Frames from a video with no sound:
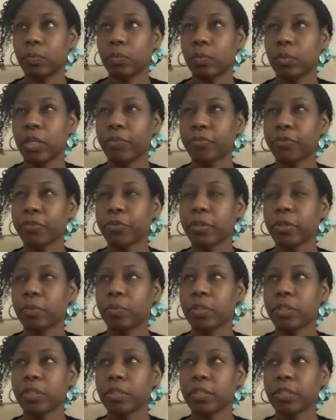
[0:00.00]
Whatever it
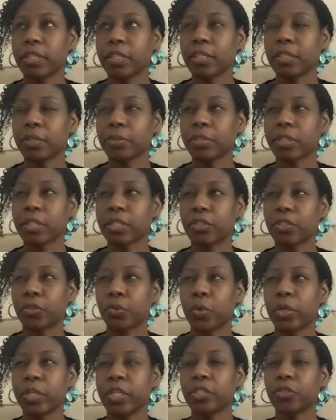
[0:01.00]
was, I think it was like
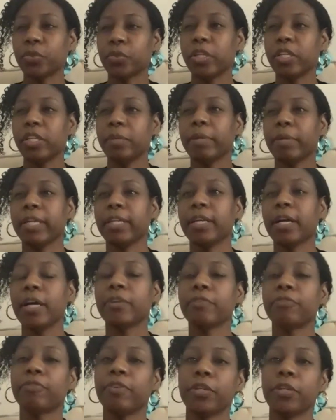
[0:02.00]
2020, my
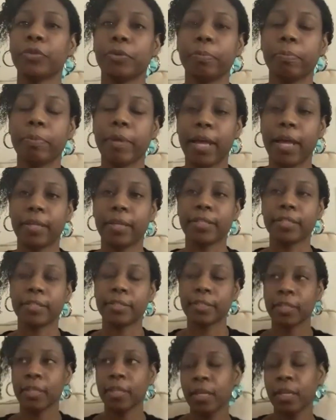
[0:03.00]
godfather
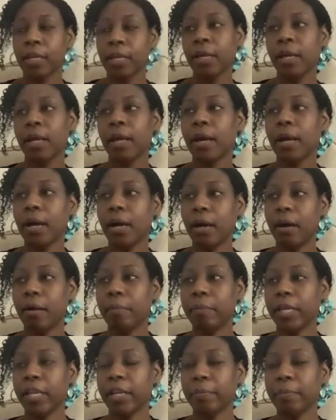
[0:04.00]
passed.
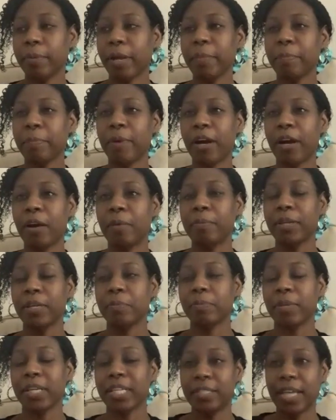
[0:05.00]
And
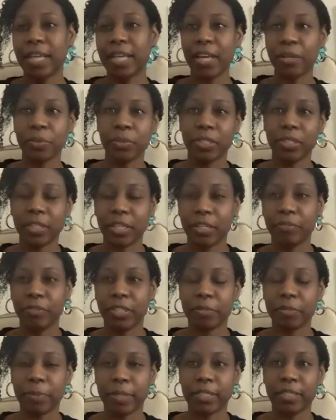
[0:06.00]
my dad was kind of
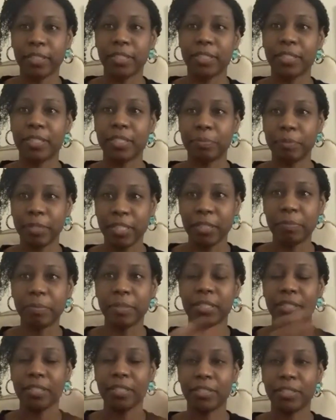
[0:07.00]
expected to speak
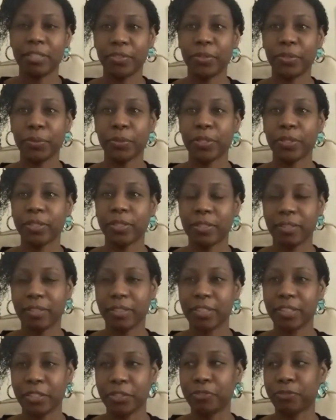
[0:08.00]
because, you know, they were
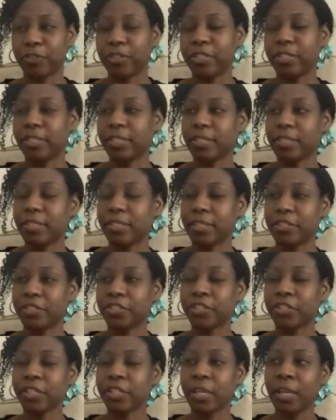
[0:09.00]
close friends and
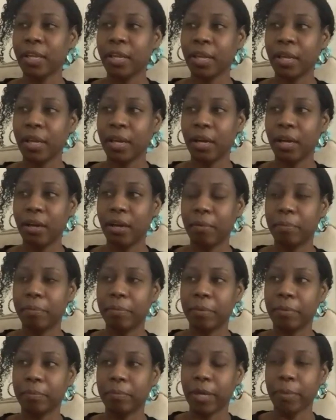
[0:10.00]
such.
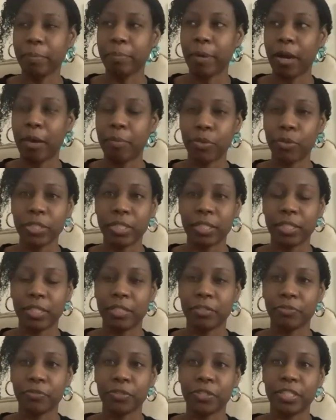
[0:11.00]
My mom was in a
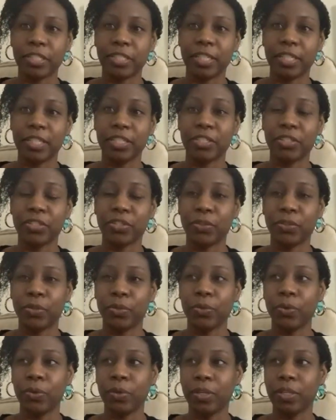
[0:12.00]
different state,
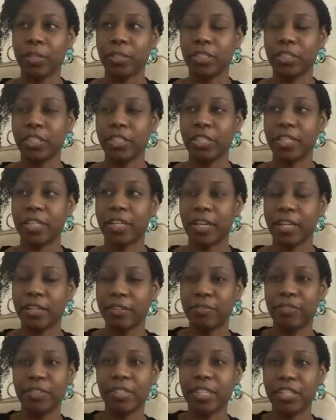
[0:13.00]
so she kind
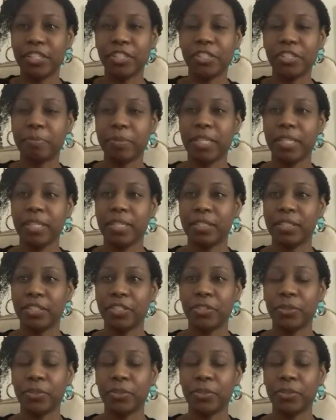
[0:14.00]
of nudged me